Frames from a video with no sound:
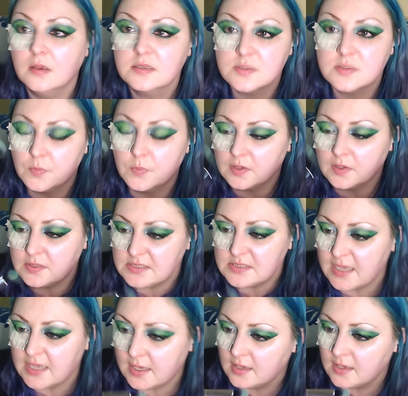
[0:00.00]
So we're going to
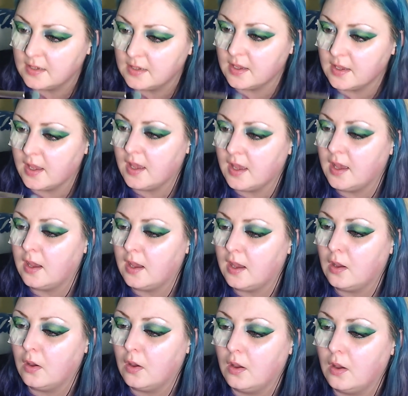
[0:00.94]
take
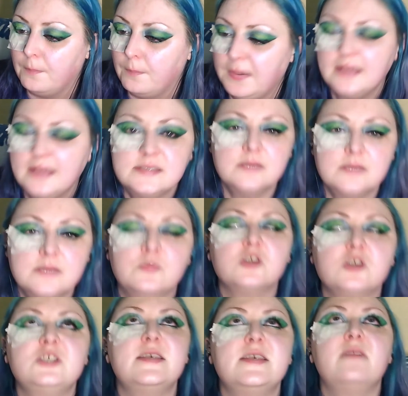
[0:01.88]
our blending
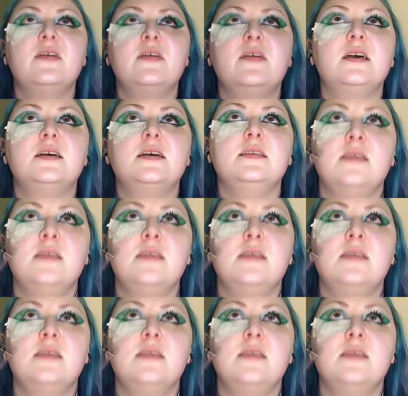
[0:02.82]
brush 7,